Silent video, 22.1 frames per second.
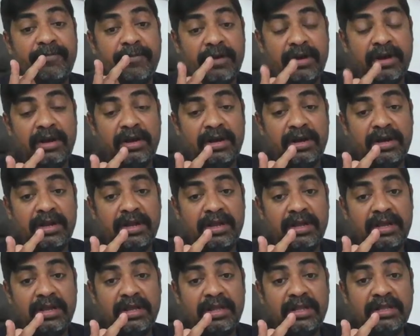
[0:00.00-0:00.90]
for
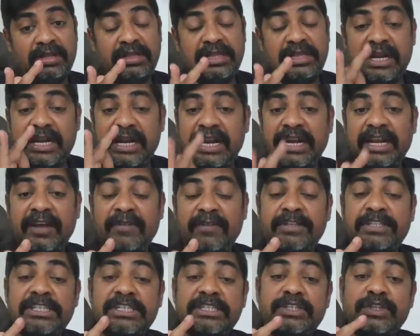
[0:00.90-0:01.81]
the data
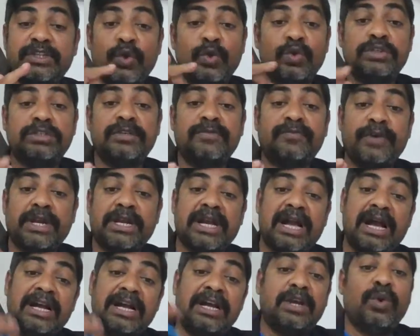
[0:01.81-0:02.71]
which is used for
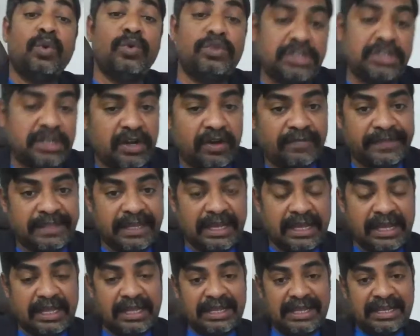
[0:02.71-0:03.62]
conclusion of
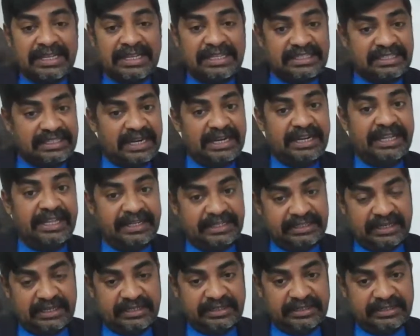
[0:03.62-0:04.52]
the study
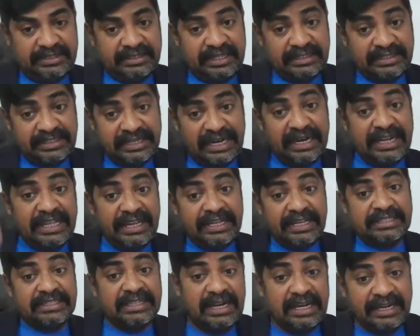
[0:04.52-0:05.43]
results. The study
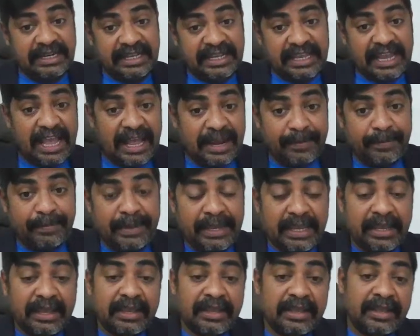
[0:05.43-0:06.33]
result can
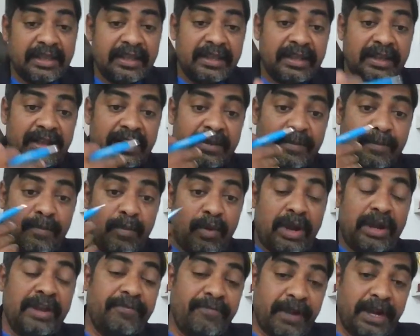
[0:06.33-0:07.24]
be
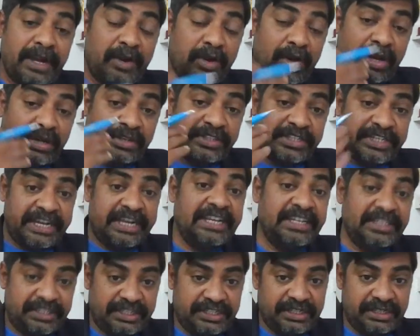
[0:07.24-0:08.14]
modified or
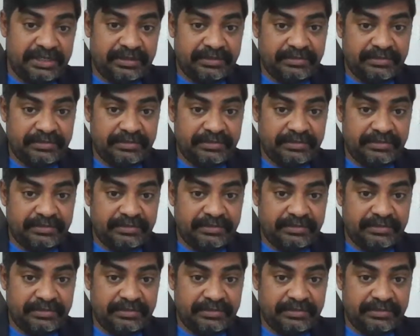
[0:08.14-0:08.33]
changed.